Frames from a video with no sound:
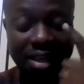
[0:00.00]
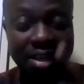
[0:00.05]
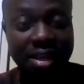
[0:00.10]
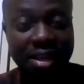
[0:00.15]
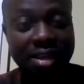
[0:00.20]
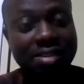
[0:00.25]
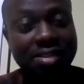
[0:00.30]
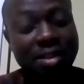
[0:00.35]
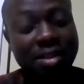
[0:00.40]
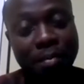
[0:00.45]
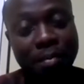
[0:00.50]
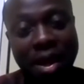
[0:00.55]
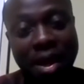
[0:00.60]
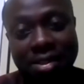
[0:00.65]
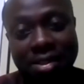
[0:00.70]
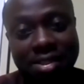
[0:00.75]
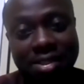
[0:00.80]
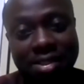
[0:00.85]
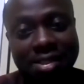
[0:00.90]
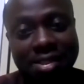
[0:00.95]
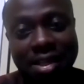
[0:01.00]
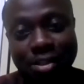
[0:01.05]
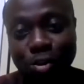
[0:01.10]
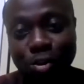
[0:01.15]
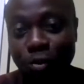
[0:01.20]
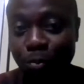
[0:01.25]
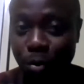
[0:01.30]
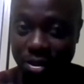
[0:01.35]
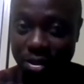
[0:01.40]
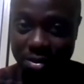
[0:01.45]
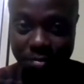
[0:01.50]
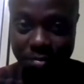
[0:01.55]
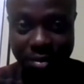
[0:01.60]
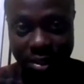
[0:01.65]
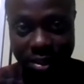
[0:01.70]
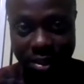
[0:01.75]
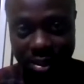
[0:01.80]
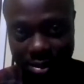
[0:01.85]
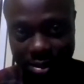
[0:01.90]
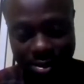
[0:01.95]
is the mindset of
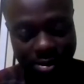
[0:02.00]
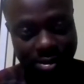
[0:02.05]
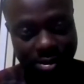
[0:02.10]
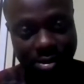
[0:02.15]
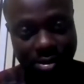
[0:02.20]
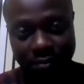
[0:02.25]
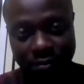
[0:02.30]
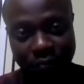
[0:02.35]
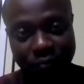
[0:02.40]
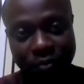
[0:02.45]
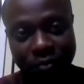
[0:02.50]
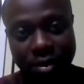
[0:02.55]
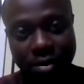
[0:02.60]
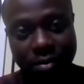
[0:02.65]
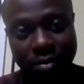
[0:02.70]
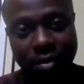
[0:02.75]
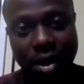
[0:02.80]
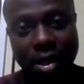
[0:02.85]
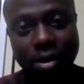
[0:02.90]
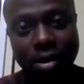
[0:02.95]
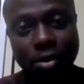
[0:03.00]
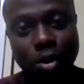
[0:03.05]
possibilities, right?